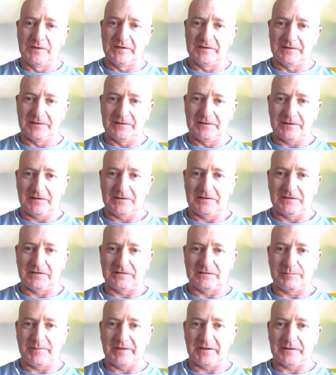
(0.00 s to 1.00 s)
and
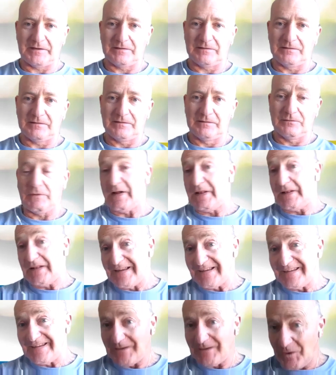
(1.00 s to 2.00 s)

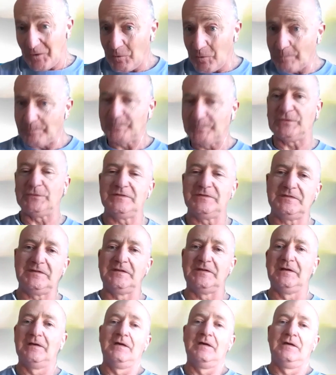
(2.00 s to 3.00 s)
I hope to
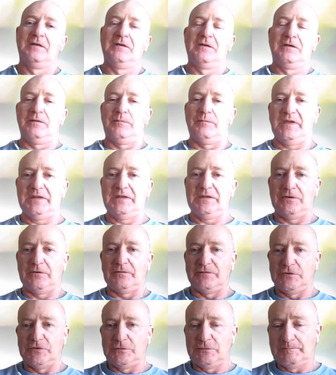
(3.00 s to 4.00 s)
see many of
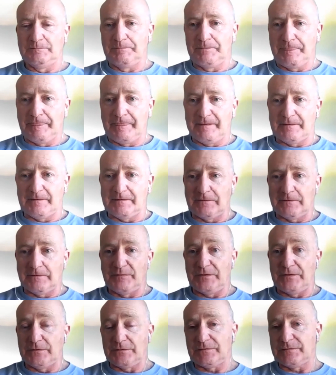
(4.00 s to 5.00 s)
you,
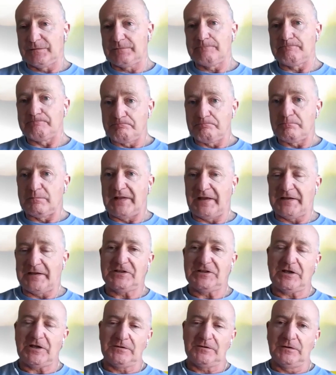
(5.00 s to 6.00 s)
because
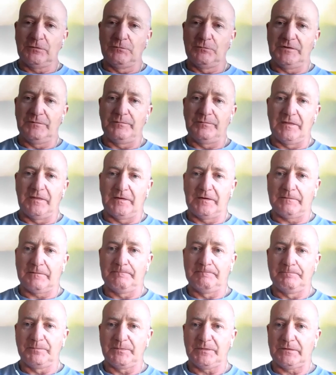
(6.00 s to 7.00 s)
LightCounting will be there
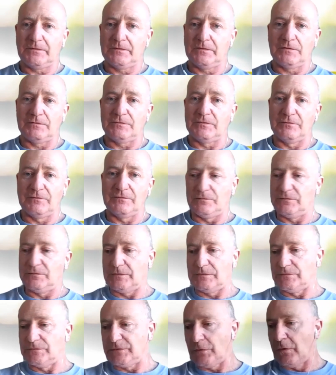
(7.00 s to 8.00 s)

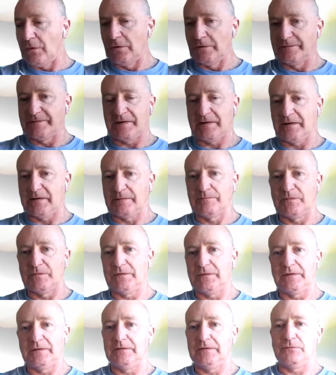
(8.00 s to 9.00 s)
the whole
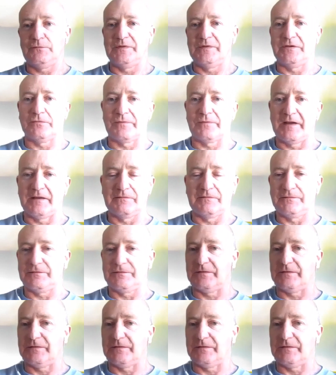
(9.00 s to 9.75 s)
time. We arrive